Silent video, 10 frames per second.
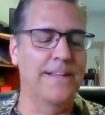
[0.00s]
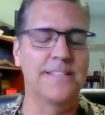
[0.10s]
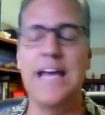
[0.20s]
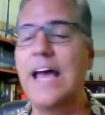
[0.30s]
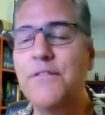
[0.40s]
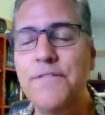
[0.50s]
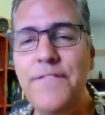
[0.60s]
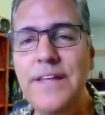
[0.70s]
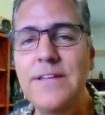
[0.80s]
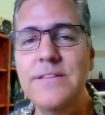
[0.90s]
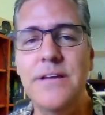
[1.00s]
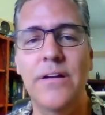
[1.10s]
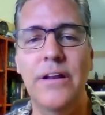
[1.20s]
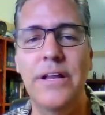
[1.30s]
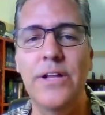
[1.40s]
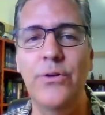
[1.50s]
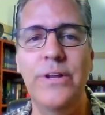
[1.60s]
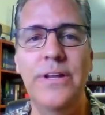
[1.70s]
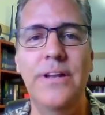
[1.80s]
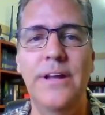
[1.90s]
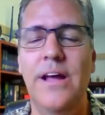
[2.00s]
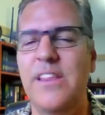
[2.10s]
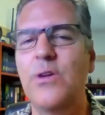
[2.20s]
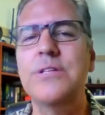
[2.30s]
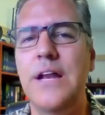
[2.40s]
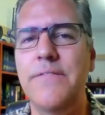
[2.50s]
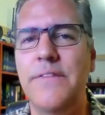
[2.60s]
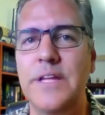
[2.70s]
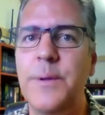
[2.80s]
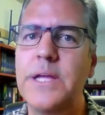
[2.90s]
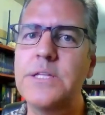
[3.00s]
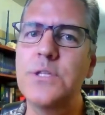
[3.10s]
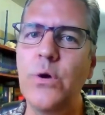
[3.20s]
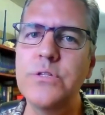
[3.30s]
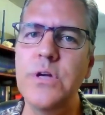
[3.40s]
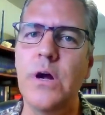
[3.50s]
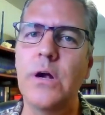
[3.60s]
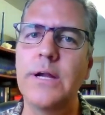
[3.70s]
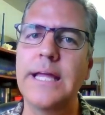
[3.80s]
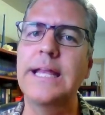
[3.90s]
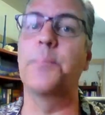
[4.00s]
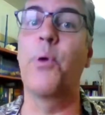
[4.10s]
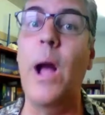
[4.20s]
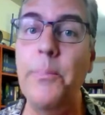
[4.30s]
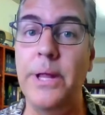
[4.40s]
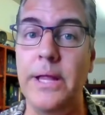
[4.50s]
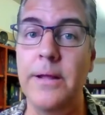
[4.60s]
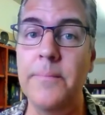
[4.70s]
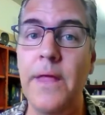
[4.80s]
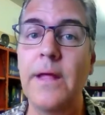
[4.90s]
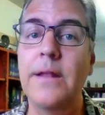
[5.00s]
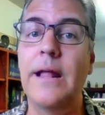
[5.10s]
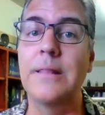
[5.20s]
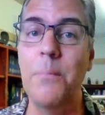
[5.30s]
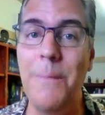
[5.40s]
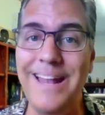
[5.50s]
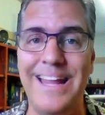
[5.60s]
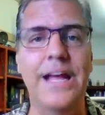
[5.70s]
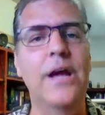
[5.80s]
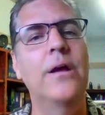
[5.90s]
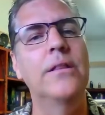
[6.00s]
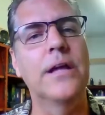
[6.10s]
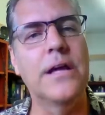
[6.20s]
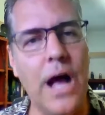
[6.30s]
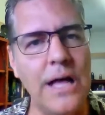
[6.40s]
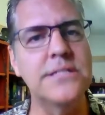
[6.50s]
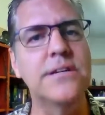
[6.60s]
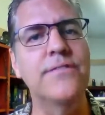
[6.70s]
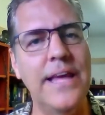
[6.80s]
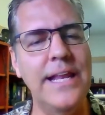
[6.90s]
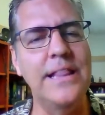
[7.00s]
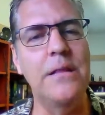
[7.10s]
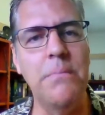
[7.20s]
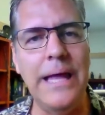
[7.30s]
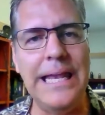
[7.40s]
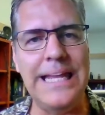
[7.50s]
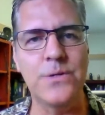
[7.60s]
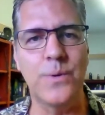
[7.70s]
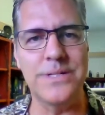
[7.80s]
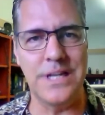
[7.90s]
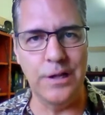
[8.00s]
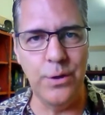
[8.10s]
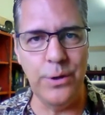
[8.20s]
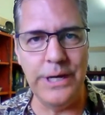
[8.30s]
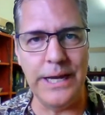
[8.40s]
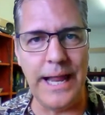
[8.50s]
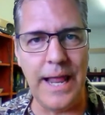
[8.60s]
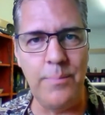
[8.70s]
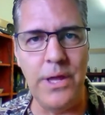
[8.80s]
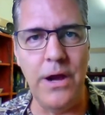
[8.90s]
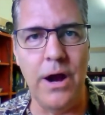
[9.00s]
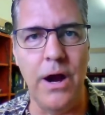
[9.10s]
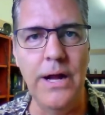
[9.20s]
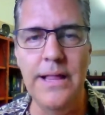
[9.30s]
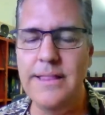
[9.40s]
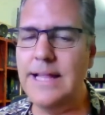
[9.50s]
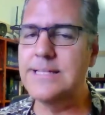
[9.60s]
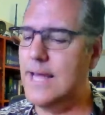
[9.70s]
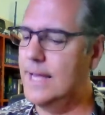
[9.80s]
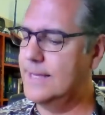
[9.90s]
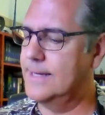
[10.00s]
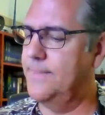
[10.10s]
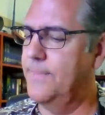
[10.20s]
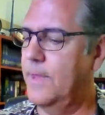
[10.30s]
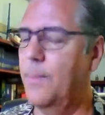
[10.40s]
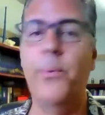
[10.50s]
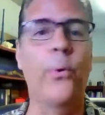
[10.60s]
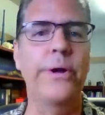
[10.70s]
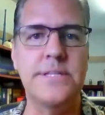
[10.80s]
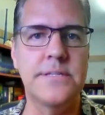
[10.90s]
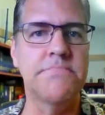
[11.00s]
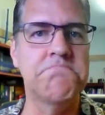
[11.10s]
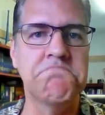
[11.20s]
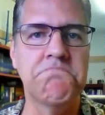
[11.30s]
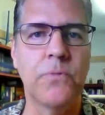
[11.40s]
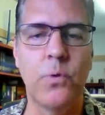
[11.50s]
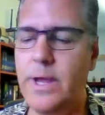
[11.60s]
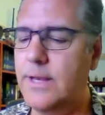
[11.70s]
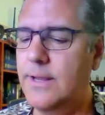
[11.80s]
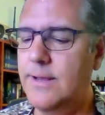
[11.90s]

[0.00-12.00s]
Title fees aren't included, those kind of things, because those are getting the property, not the money. The cost of getting the money is what's included in an APR. Things like points, right?